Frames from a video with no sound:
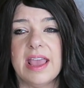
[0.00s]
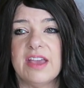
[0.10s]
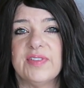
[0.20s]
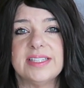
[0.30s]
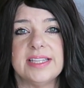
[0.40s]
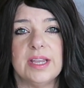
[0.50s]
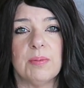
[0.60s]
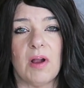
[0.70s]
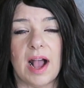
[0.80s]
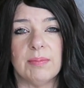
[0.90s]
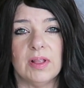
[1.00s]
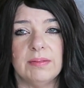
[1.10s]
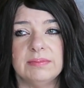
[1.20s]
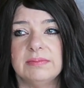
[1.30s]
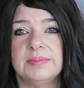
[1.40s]
If I see a
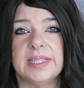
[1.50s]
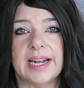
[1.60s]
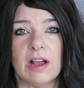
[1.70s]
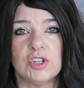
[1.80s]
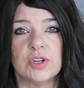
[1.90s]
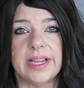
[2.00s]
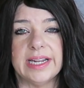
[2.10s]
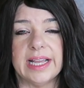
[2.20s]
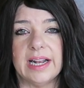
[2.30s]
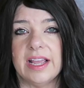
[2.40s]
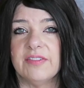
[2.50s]
problem, then I'll treat it.